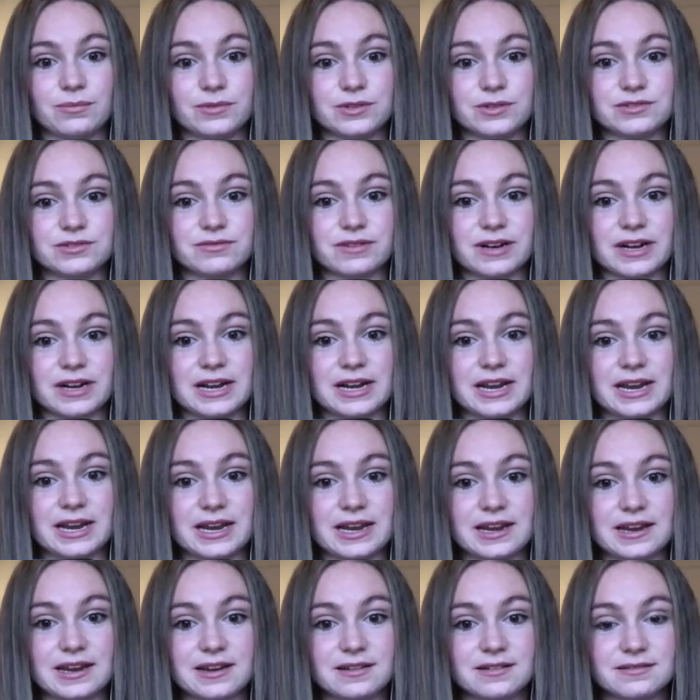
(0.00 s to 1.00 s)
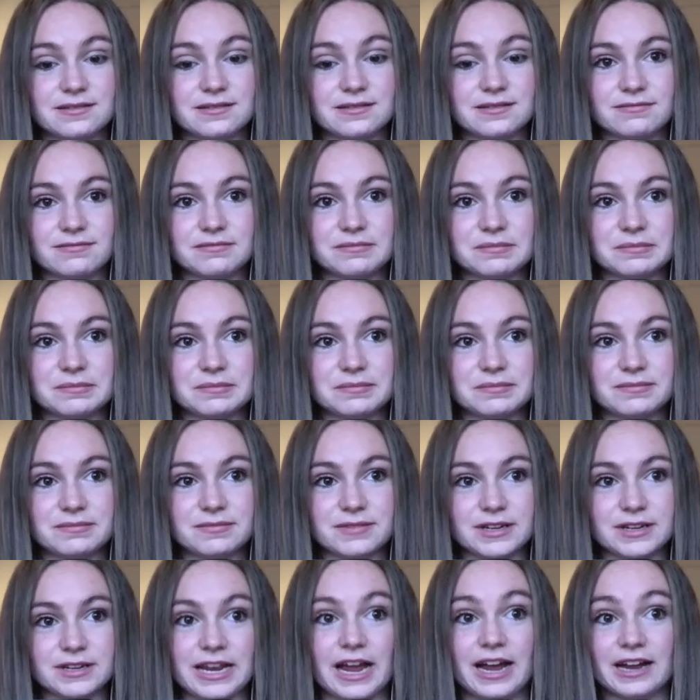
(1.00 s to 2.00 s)
was really,
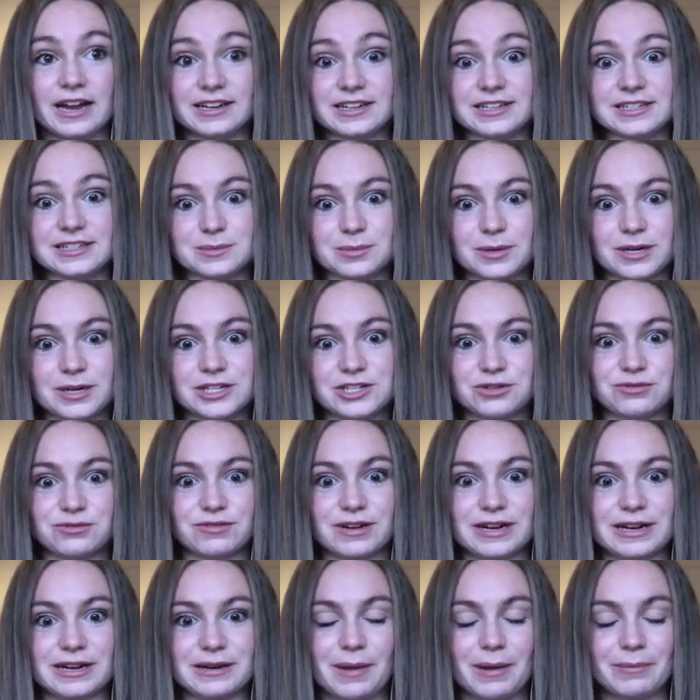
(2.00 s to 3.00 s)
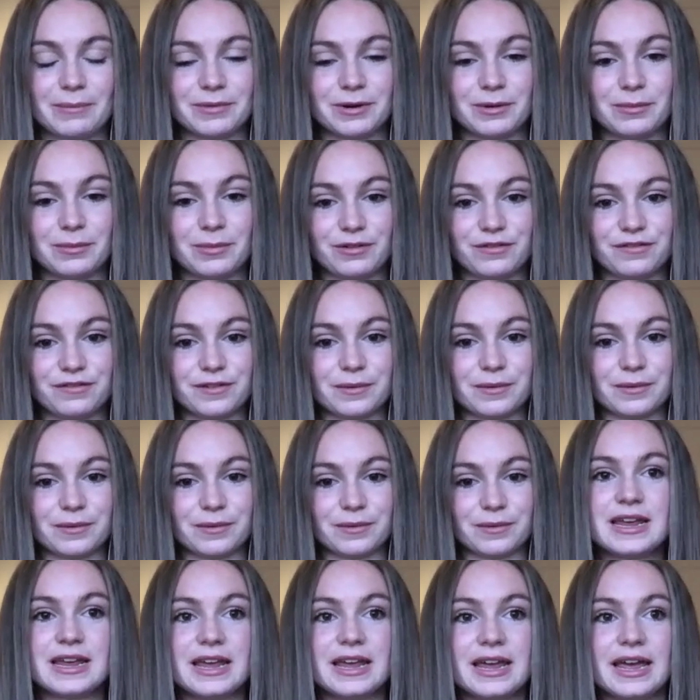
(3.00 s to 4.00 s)
inspirational, really memorable for
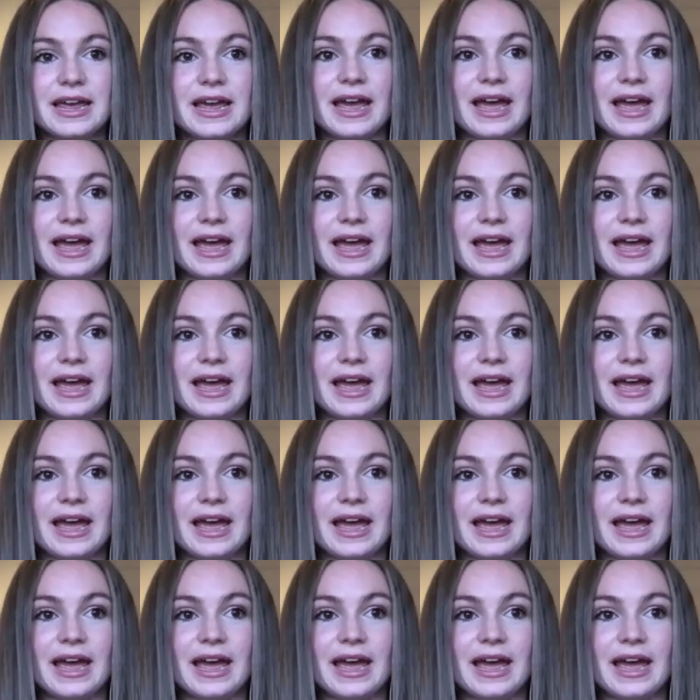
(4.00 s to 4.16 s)
me.